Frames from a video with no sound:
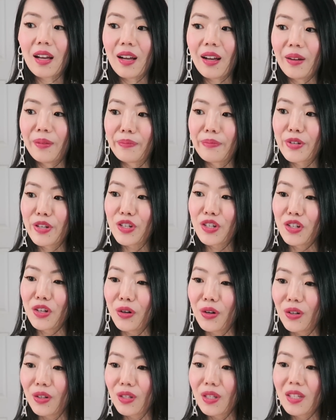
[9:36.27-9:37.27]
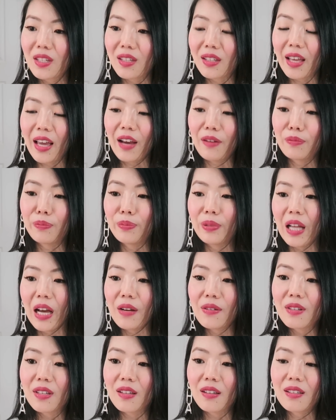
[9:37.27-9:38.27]
um, shirts, they have
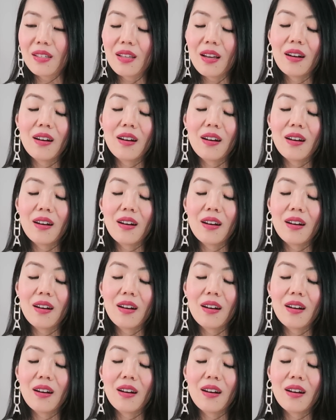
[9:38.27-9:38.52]
blouses.